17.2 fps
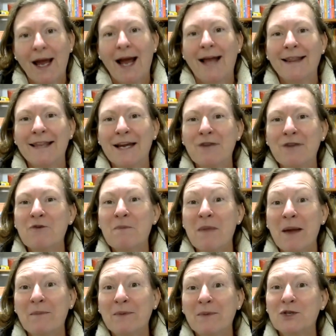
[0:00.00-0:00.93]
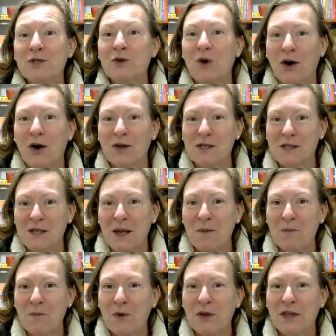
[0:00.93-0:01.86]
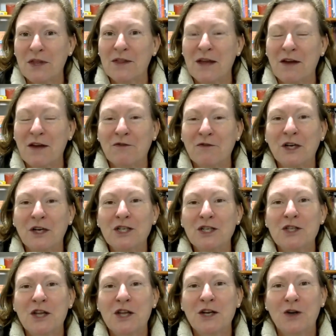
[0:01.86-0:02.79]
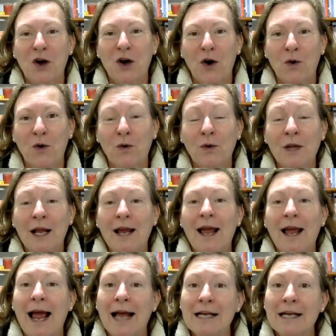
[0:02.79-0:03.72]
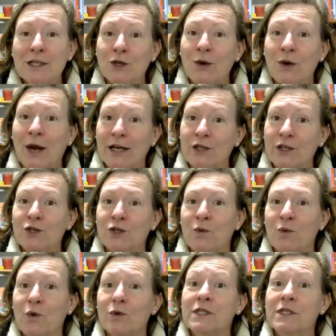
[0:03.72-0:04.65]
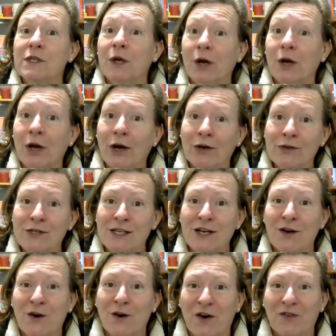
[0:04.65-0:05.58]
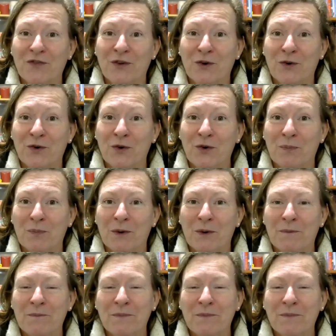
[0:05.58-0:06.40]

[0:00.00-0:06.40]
And then remember to ask them whether they've reached that goal as you head towards the closing of the group.